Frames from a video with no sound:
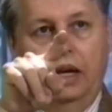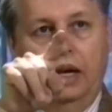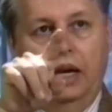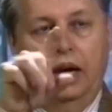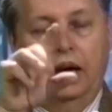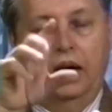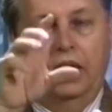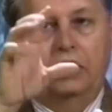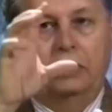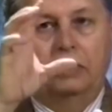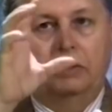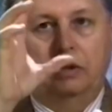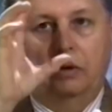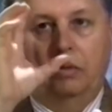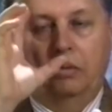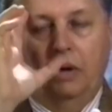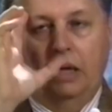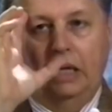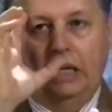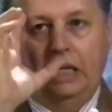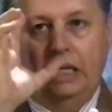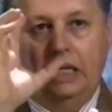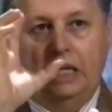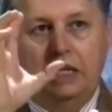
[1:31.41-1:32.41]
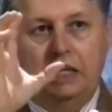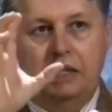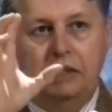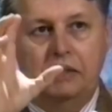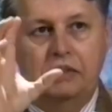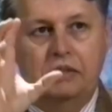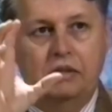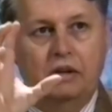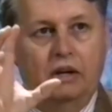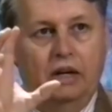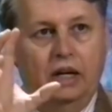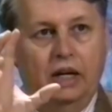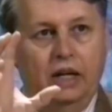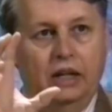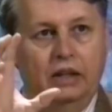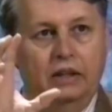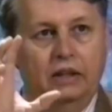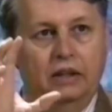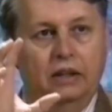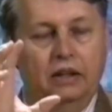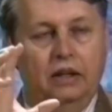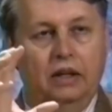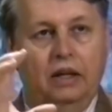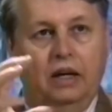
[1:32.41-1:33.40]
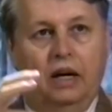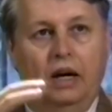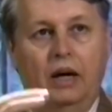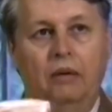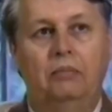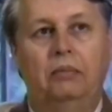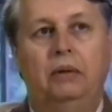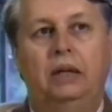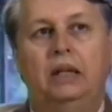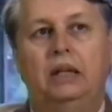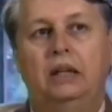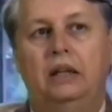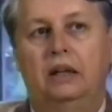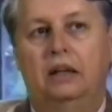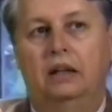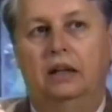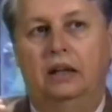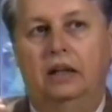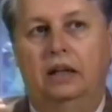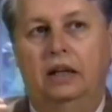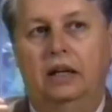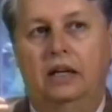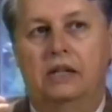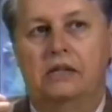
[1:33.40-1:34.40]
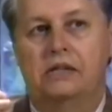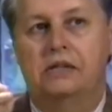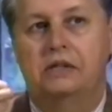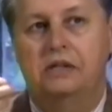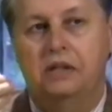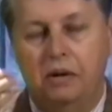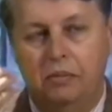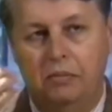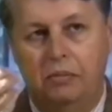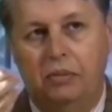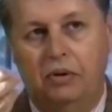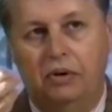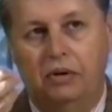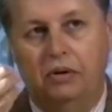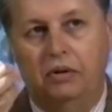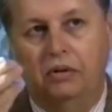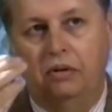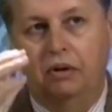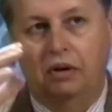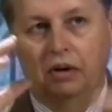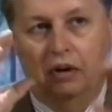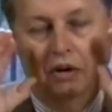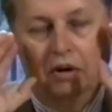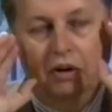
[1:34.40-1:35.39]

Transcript: And when he saw it, immediately a symbol